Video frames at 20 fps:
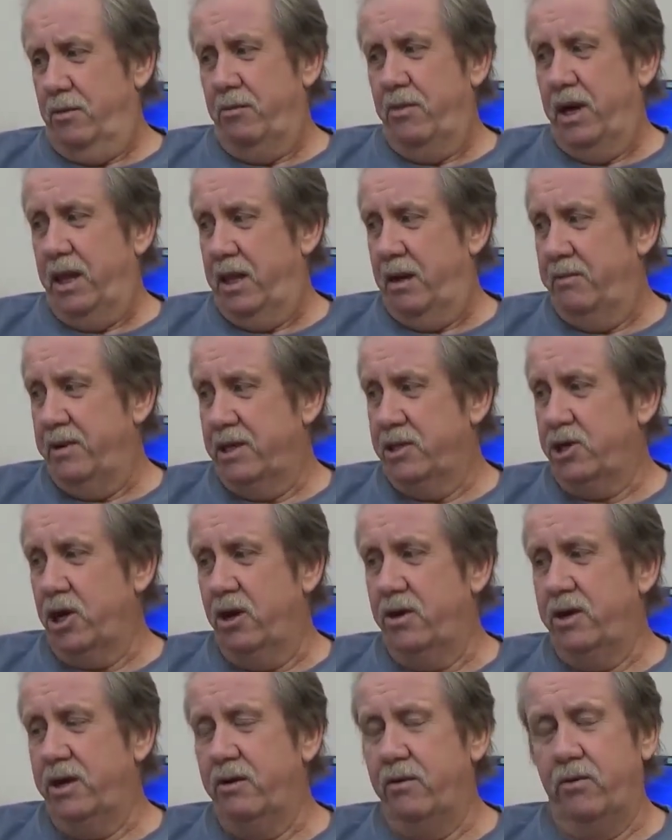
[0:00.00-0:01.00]
But let me
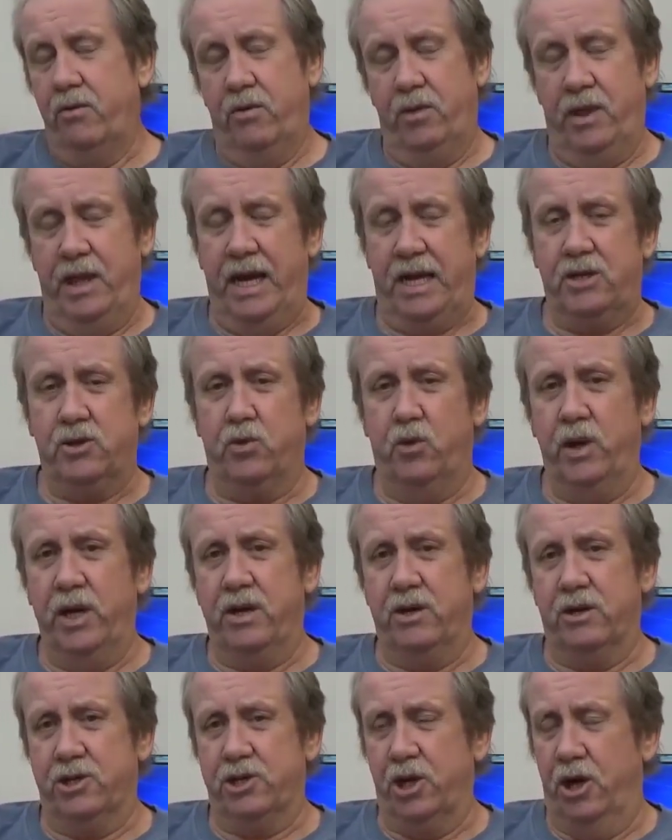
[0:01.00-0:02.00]
show you next
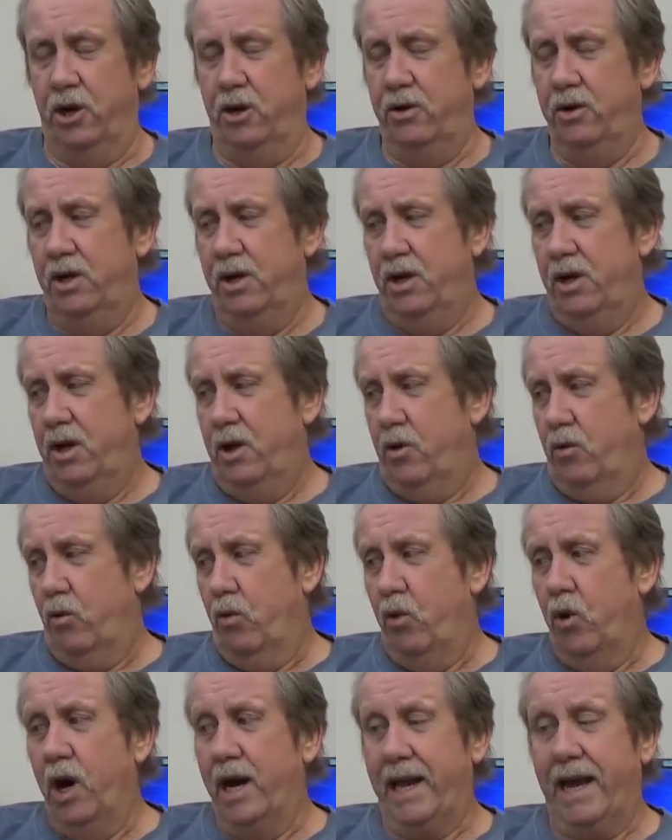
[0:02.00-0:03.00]
week or so
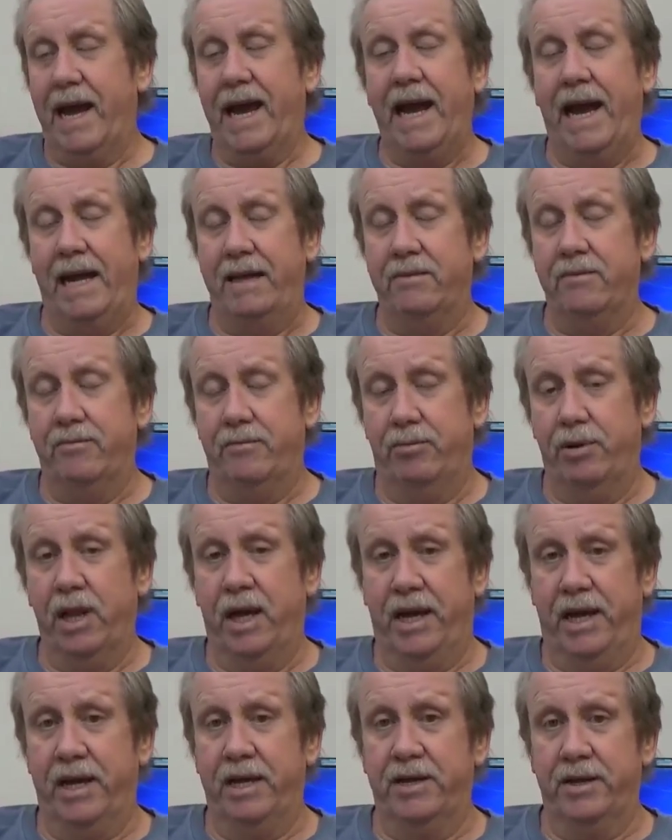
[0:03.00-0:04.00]
what I got
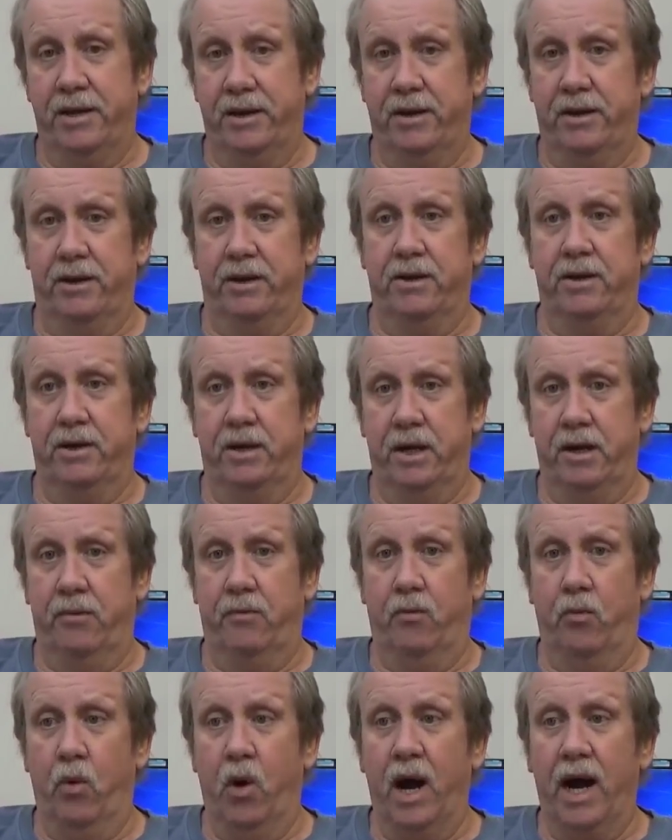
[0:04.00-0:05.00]
planned here
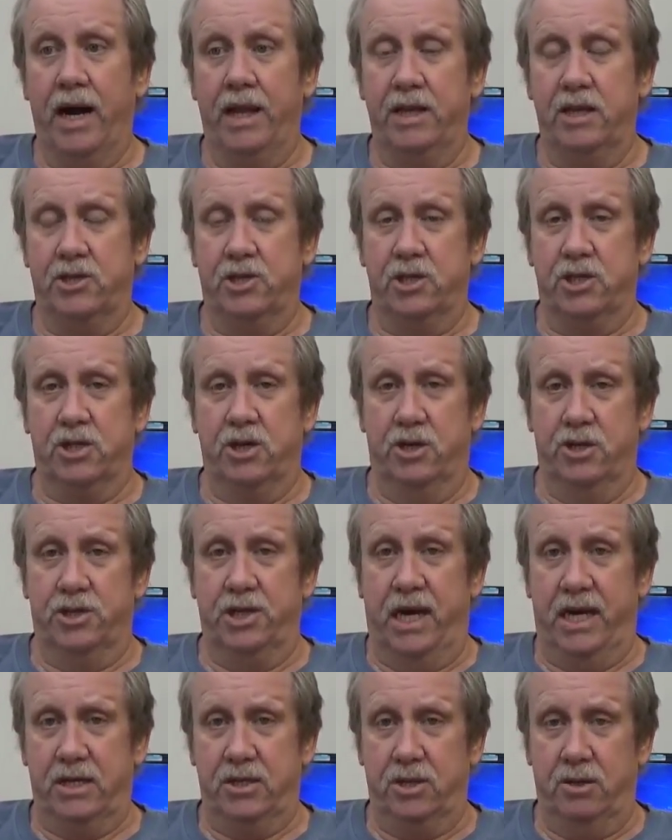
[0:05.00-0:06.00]
and why this is going
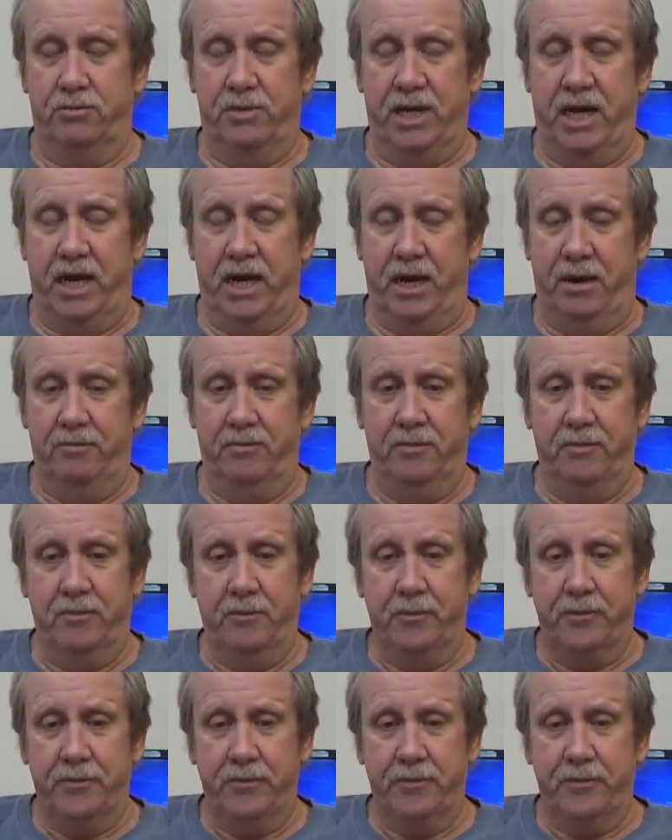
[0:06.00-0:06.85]
to take some time.